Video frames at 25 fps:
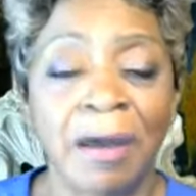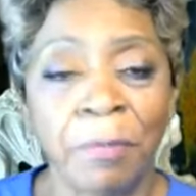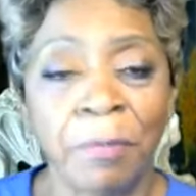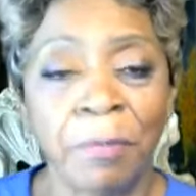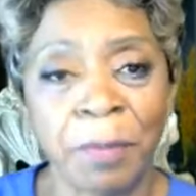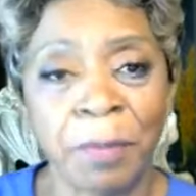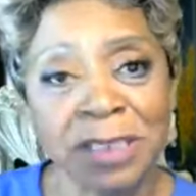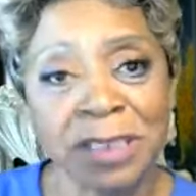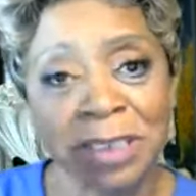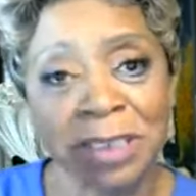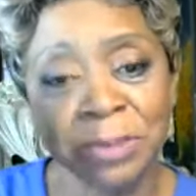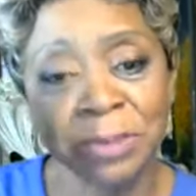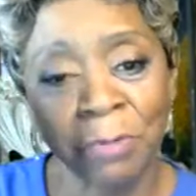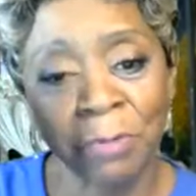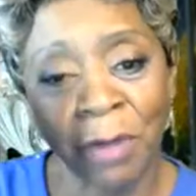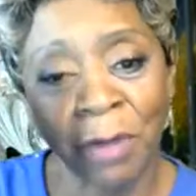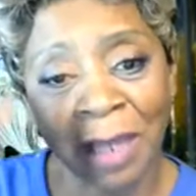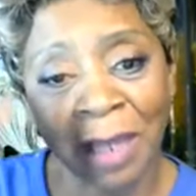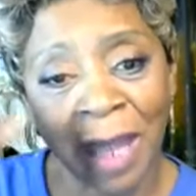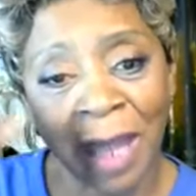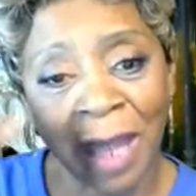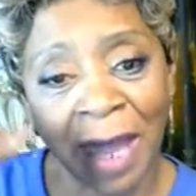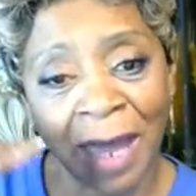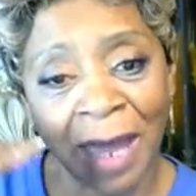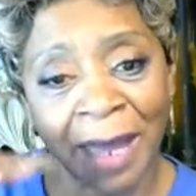help us
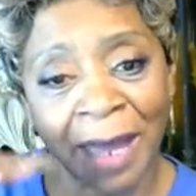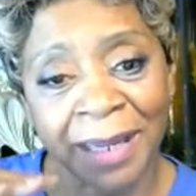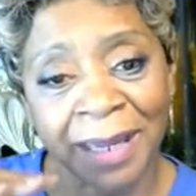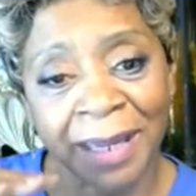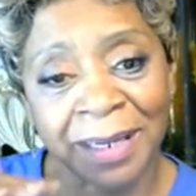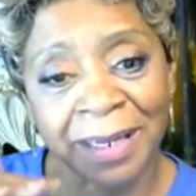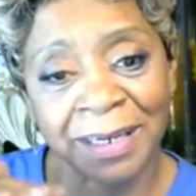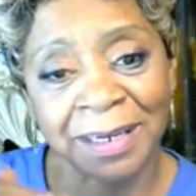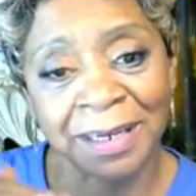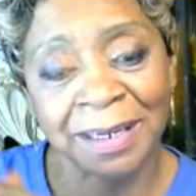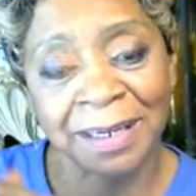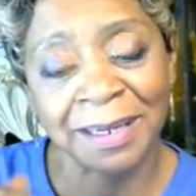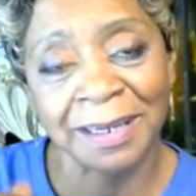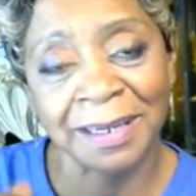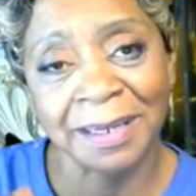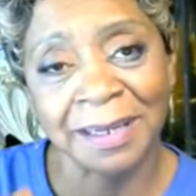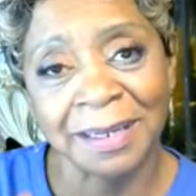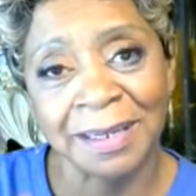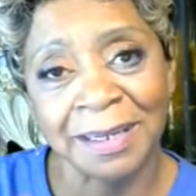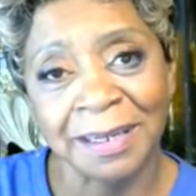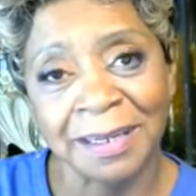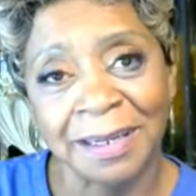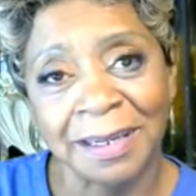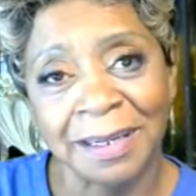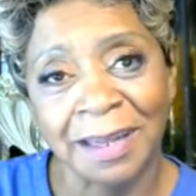to align
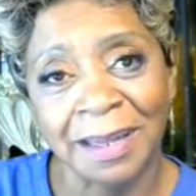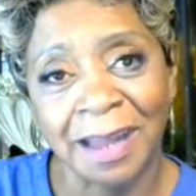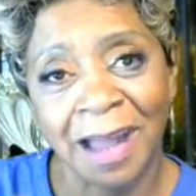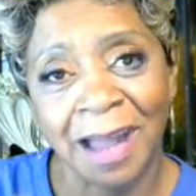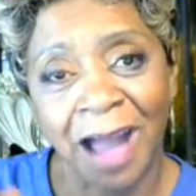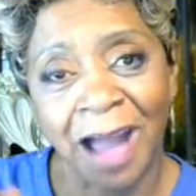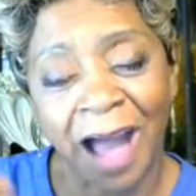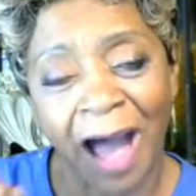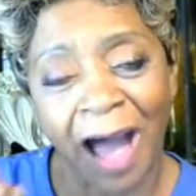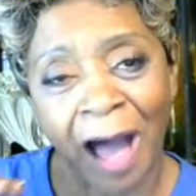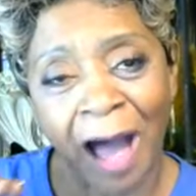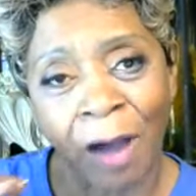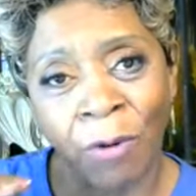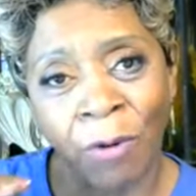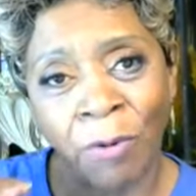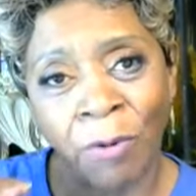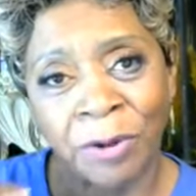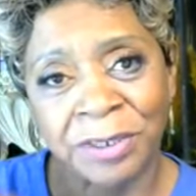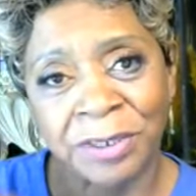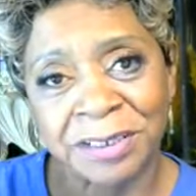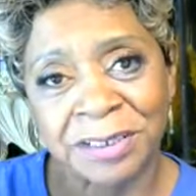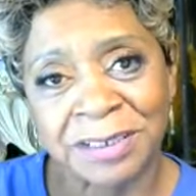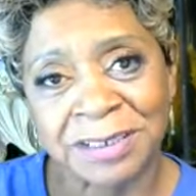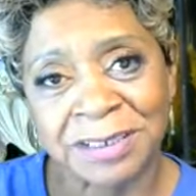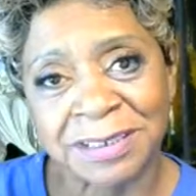
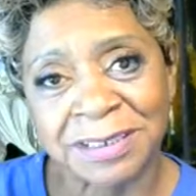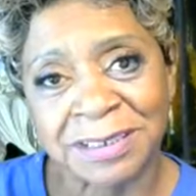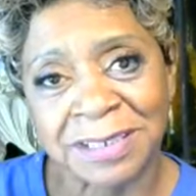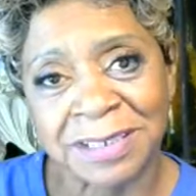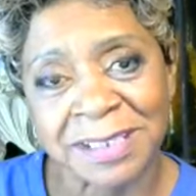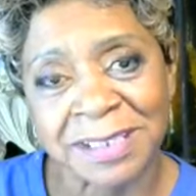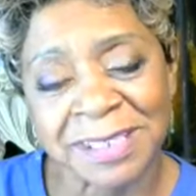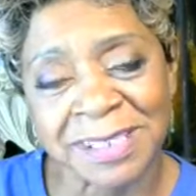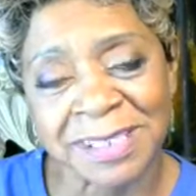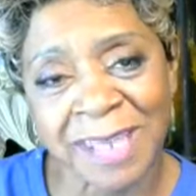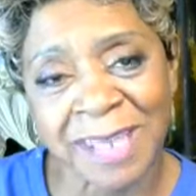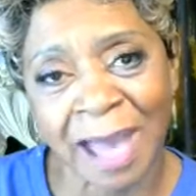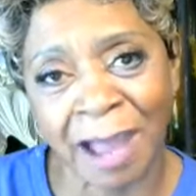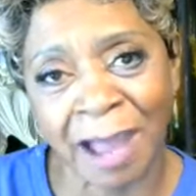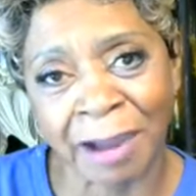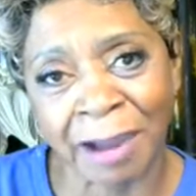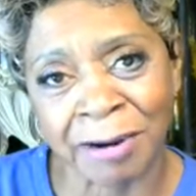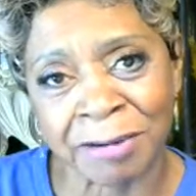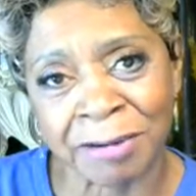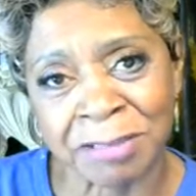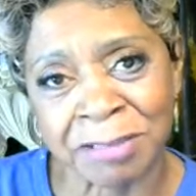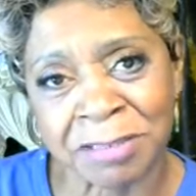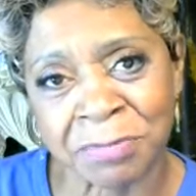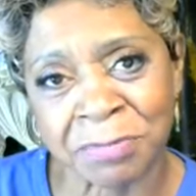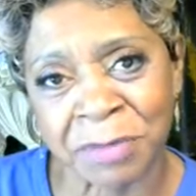our
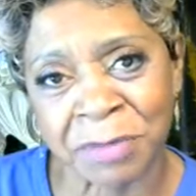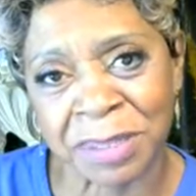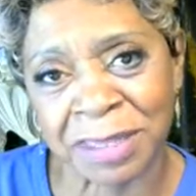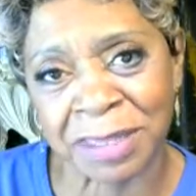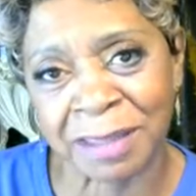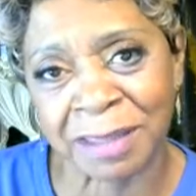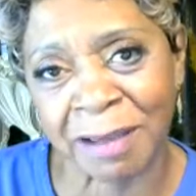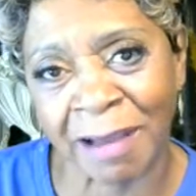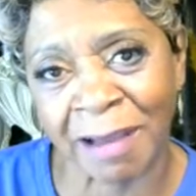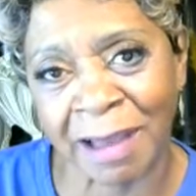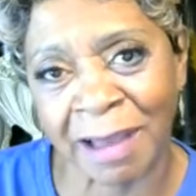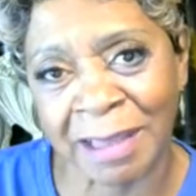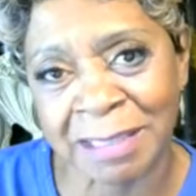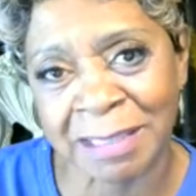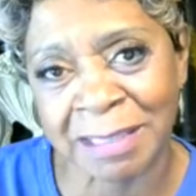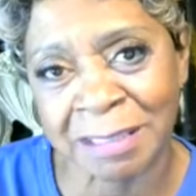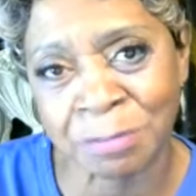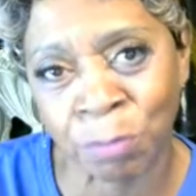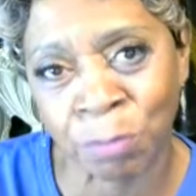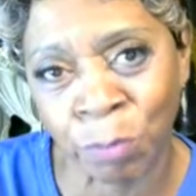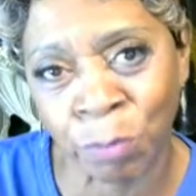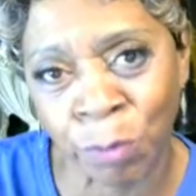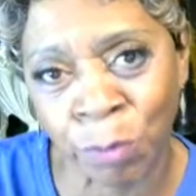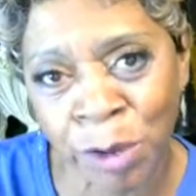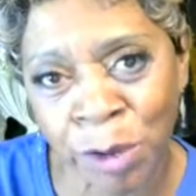desires with
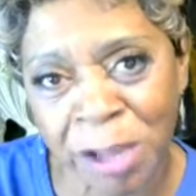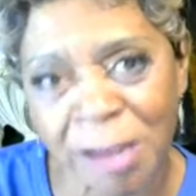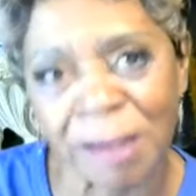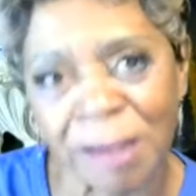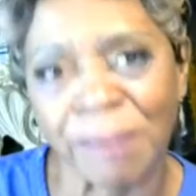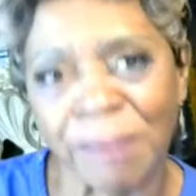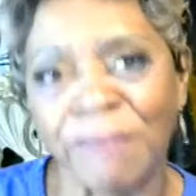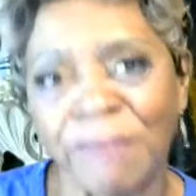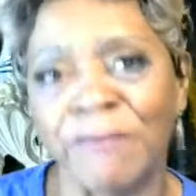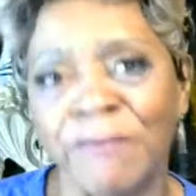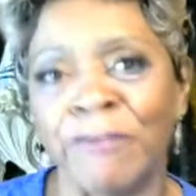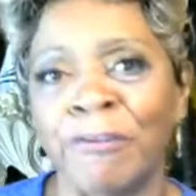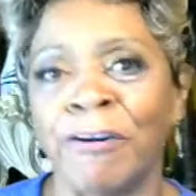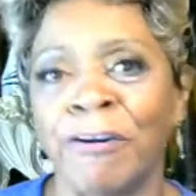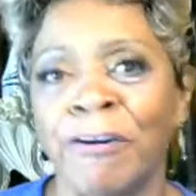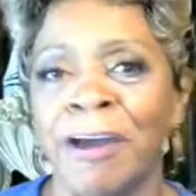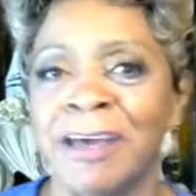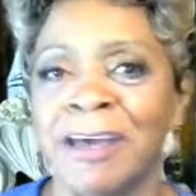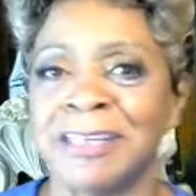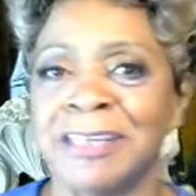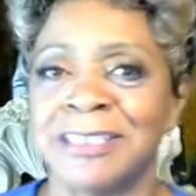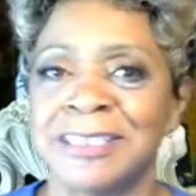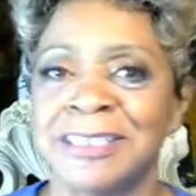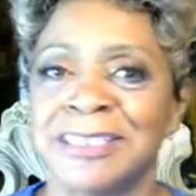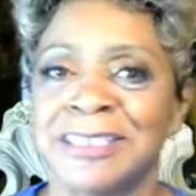God's will for
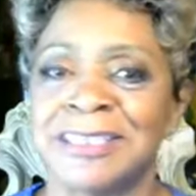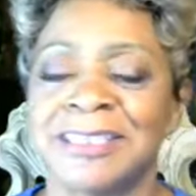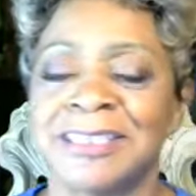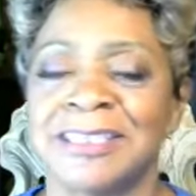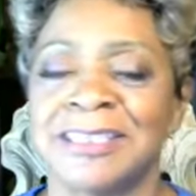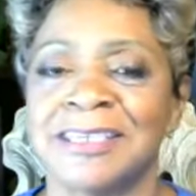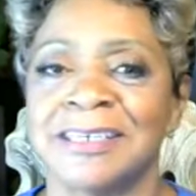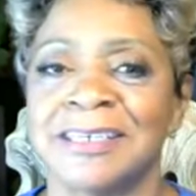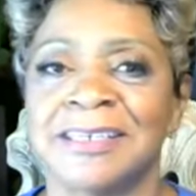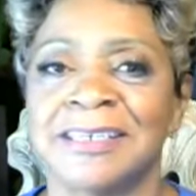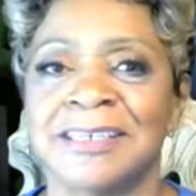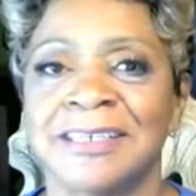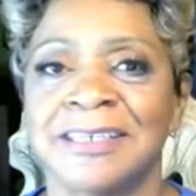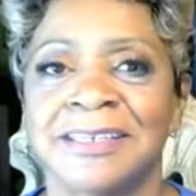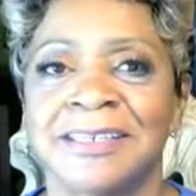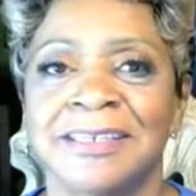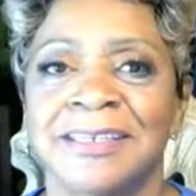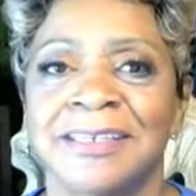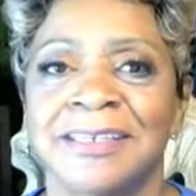us.